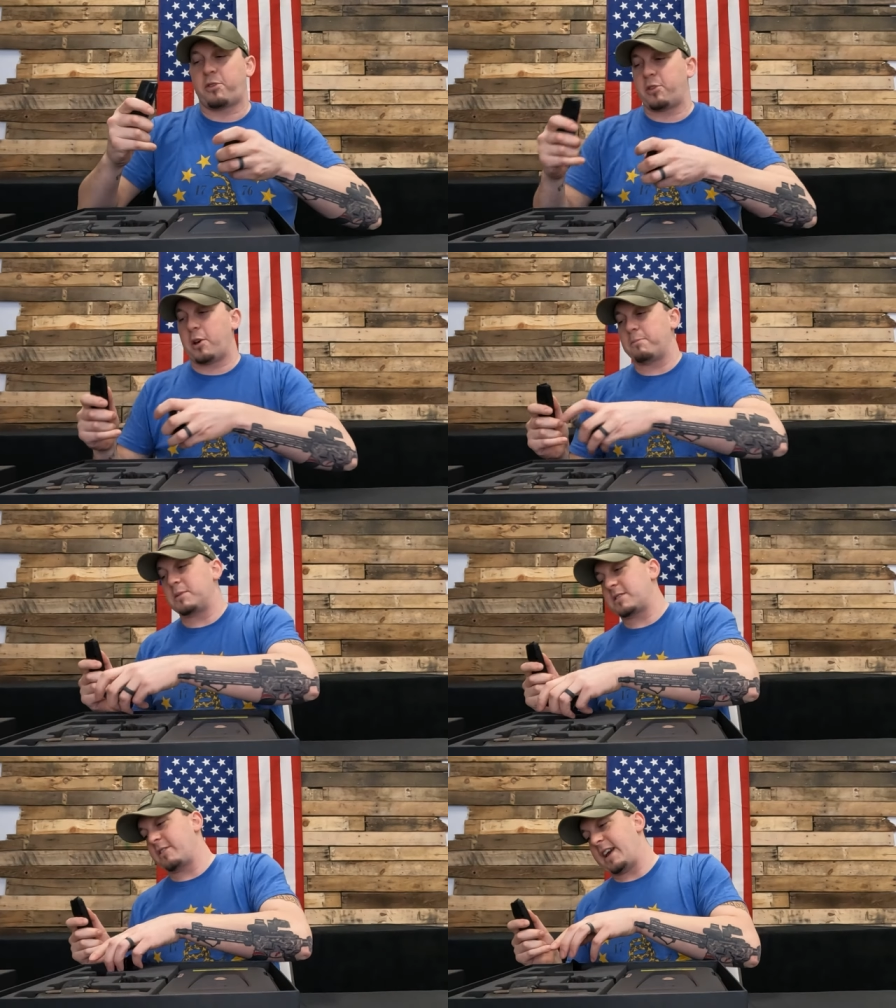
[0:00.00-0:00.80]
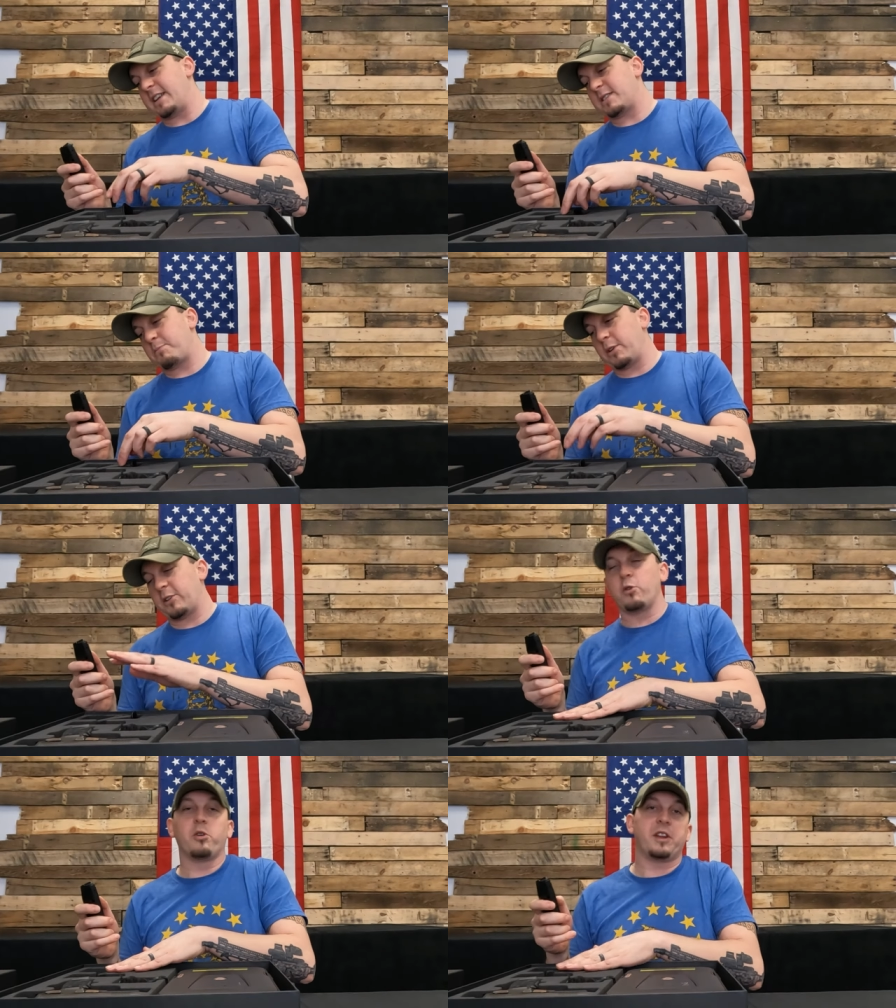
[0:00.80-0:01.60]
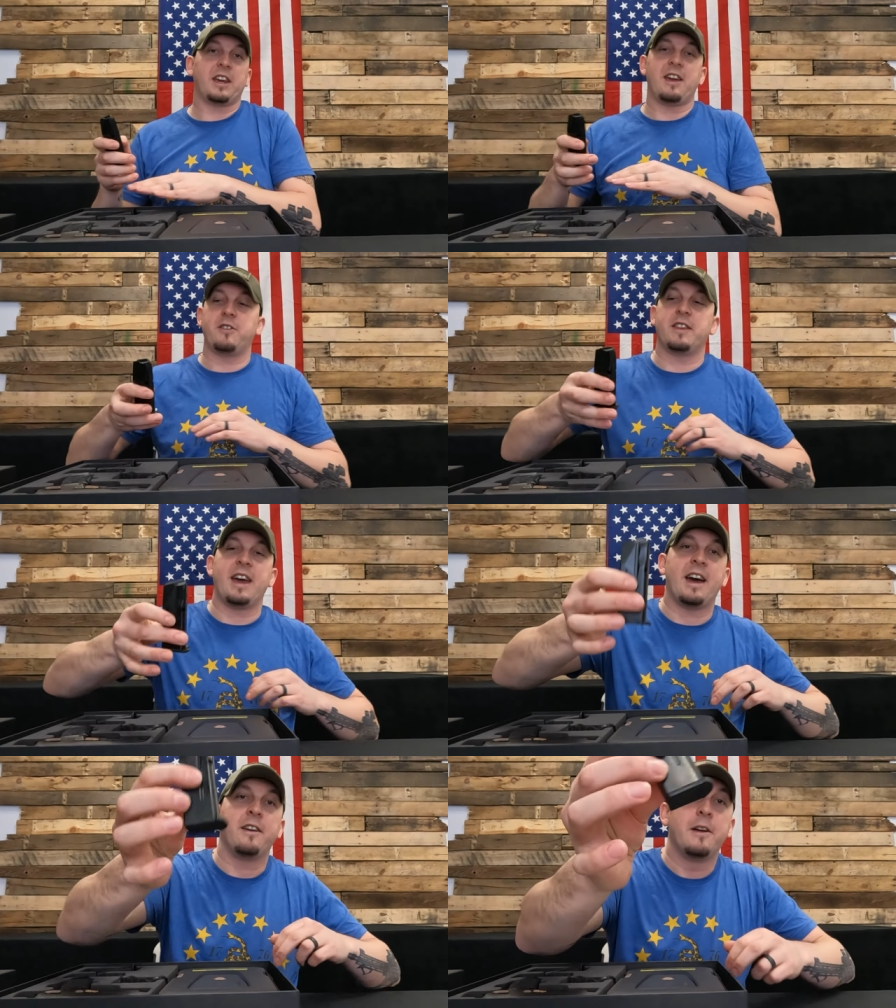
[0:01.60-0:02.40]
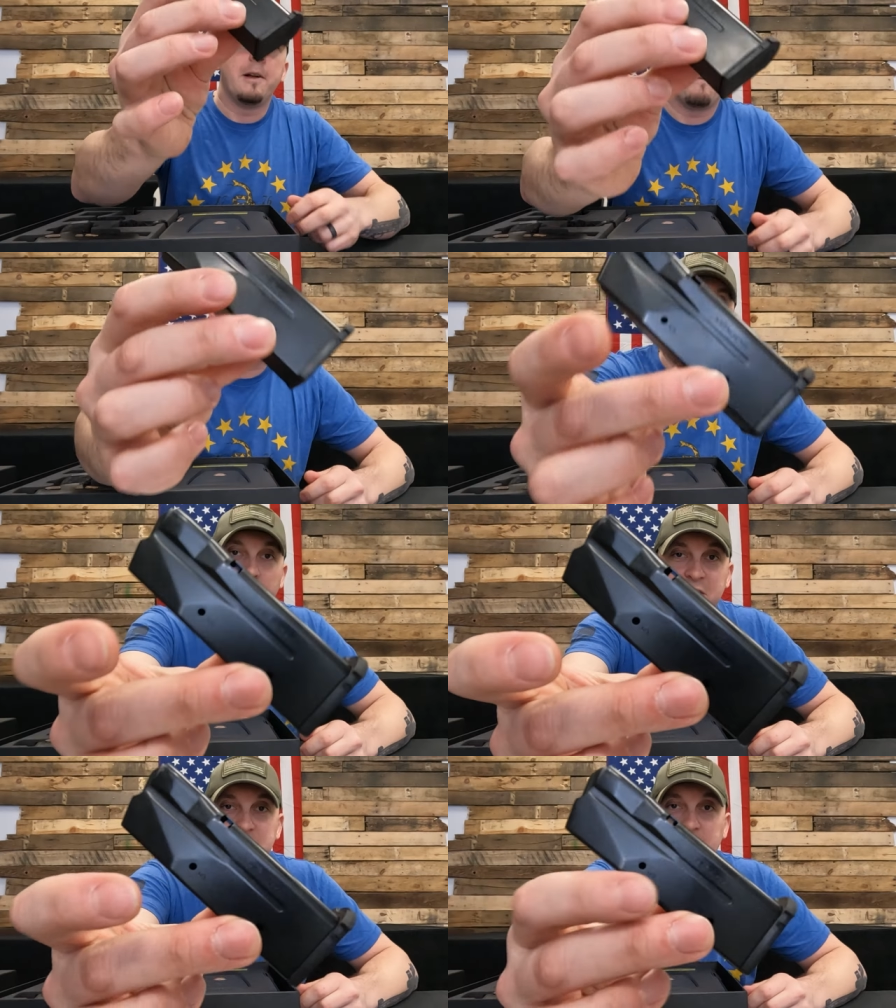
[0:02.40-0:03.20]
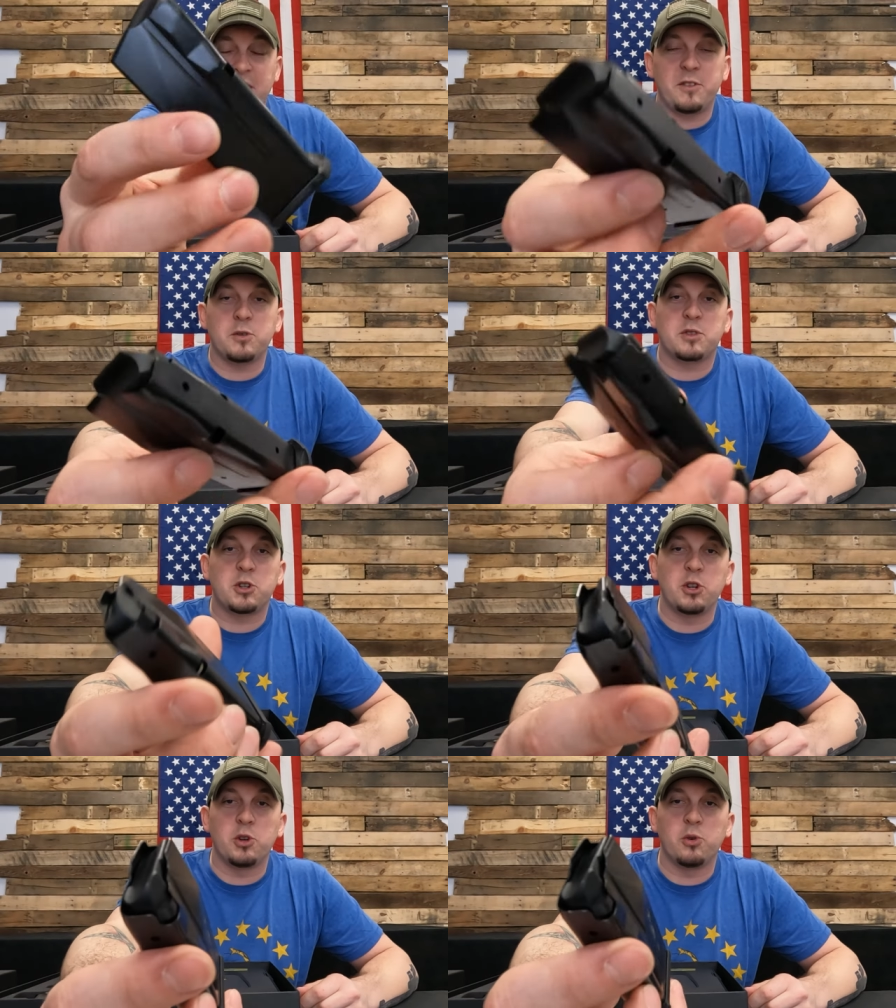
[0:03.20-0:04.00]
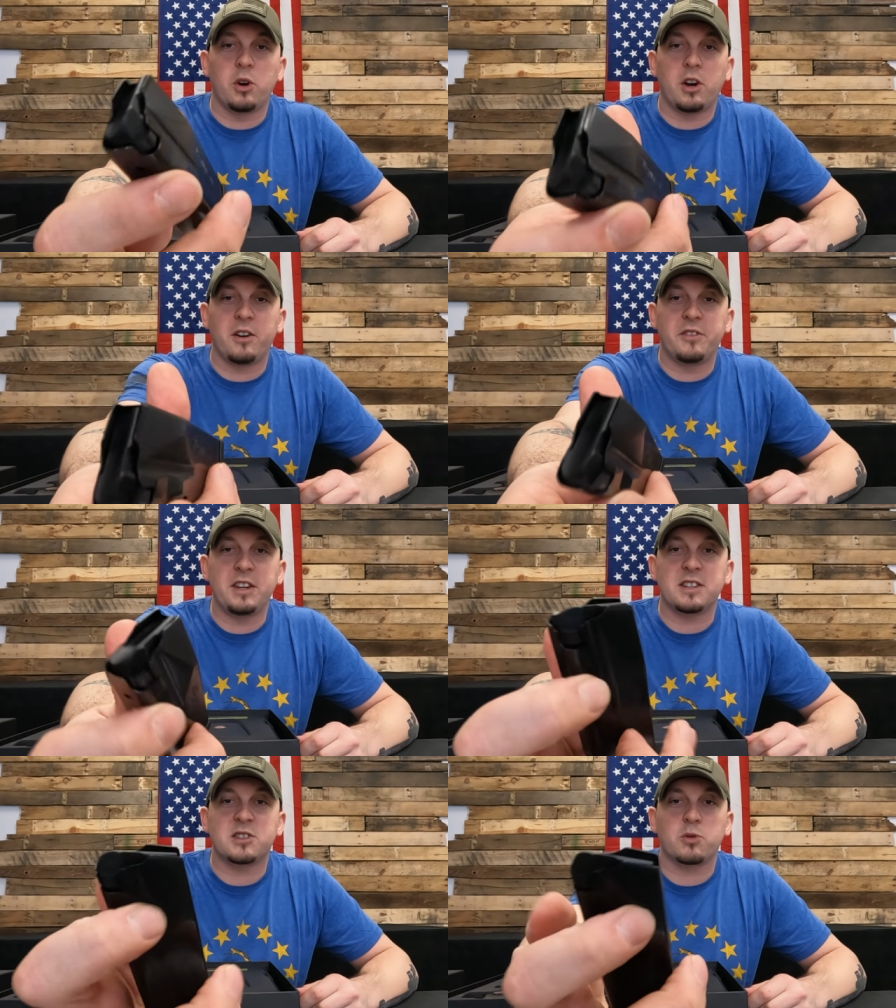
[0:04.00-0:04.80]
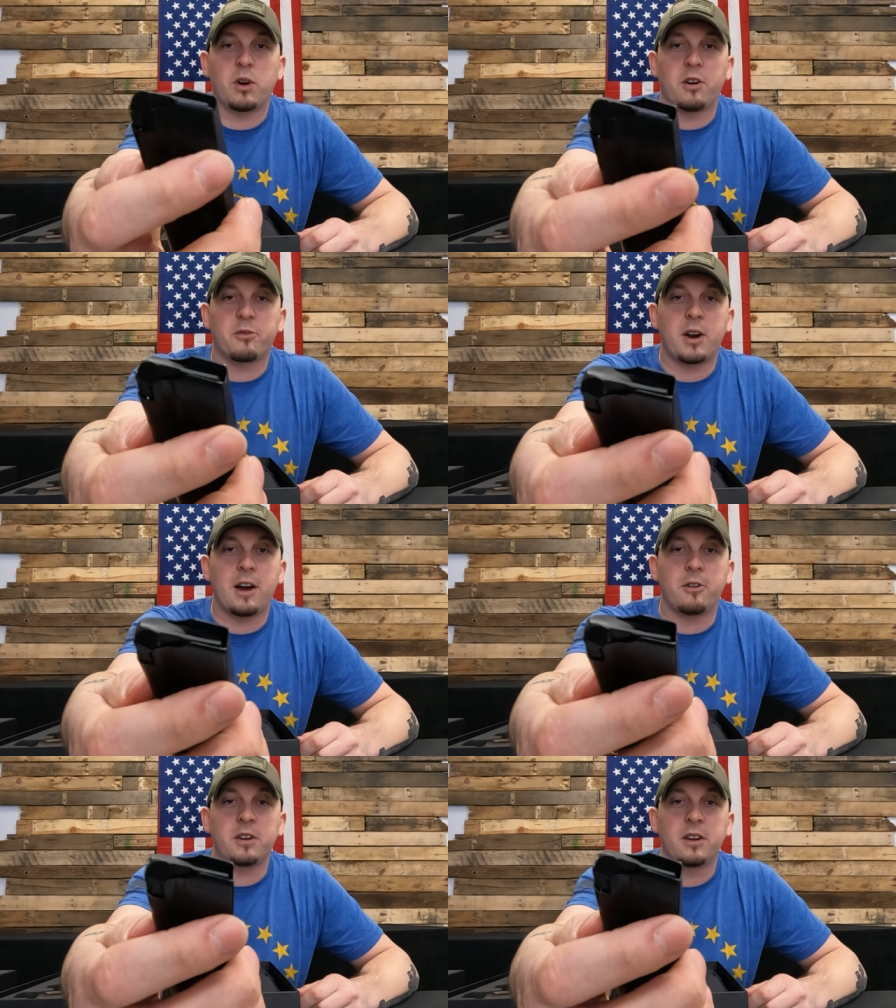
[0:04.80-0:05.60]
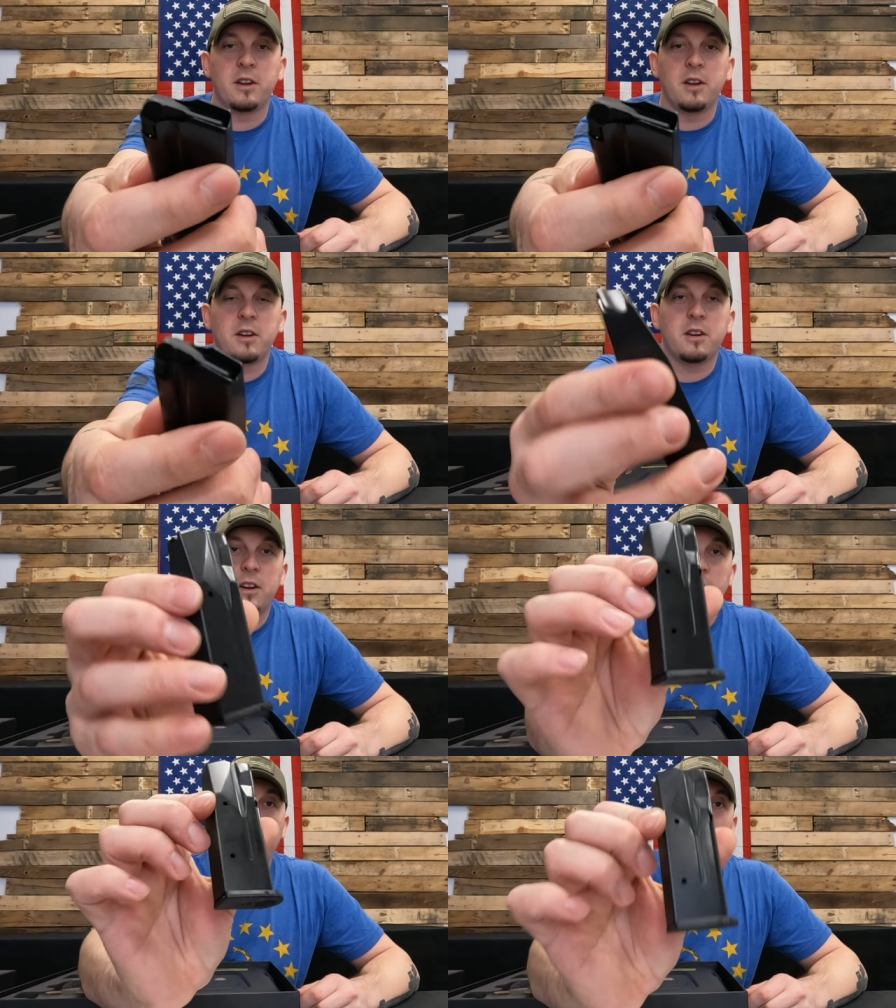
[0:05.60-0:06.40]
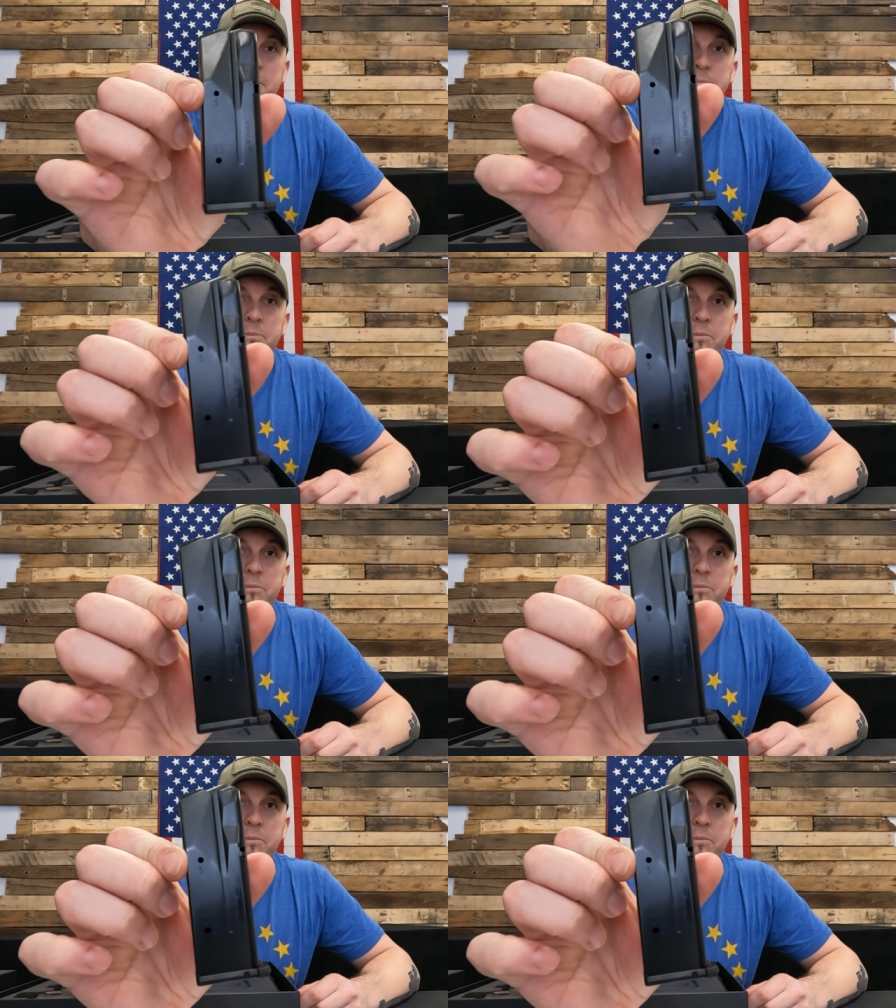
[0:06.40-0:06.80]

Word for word: thumbs. So that is pretty cool. They gave you that. They also give you two of these 12 round, um,